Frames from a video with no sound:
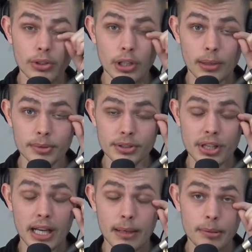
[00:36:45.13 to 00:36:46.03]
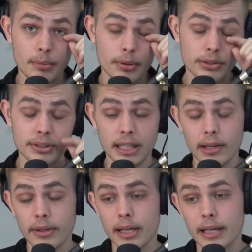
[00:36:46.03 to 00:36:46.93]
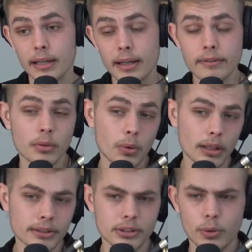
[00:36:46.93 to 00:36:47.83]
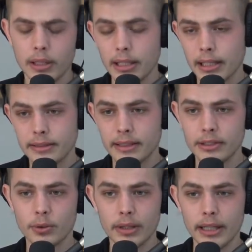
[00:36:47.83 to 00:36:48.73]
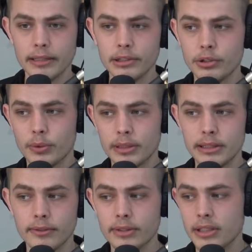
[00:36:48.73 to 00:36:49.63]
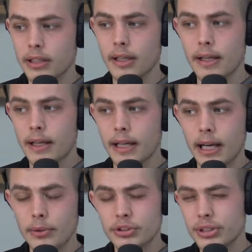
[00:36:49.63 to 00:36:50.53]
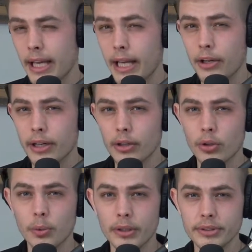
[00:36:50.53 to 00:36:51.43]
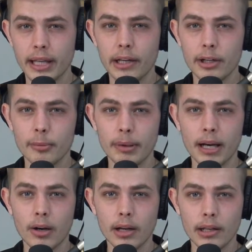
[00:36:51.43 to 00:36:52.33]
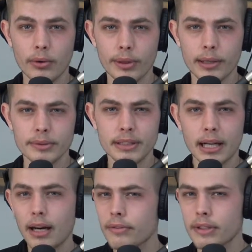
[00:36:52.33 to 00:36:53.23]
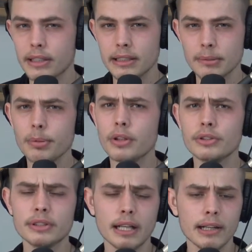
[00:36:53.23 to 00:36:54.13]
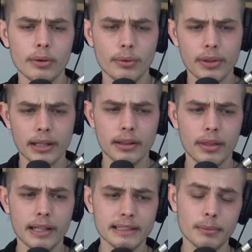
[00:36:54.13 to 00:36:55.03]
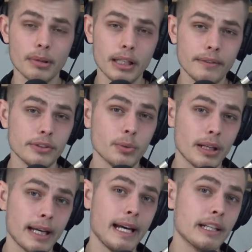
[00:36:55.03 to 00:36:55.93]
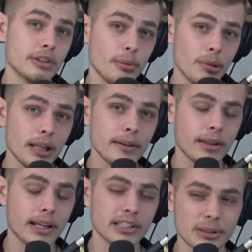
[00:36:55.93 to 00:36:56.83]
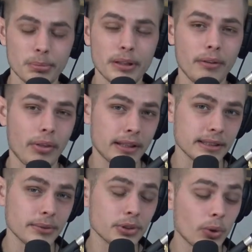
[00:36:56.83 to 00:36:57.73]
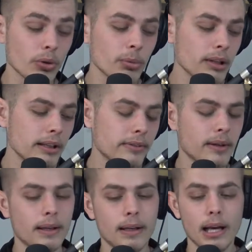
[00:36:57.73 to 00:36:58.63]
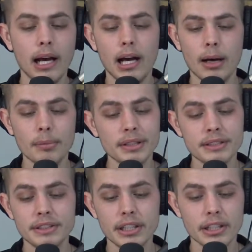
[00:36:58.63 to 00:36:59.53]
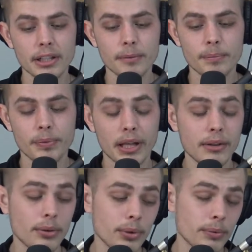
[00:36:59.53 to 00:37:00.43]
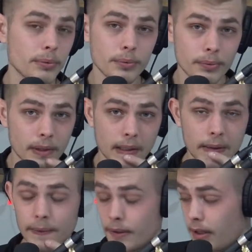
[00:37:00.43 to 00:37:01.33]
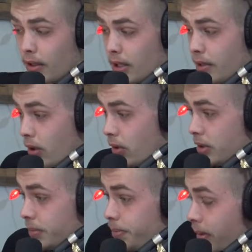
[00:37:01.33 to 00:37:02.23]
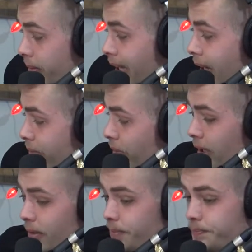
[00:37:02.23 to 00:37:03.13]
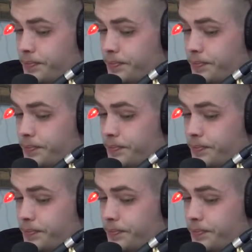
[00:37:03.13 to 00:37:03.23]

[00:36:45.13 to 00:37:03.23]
You know, I'm such a happier person now than I ever was. Like 2019, 2018, 2017 I was just angry. I don't know what I was angry about. I don't think I was confident as a person. I don't think the things I believed is what I actually believed. I think I just believed things I was told to believe. Uh, but this year and through the, you know, look at all these. I mean, I've read.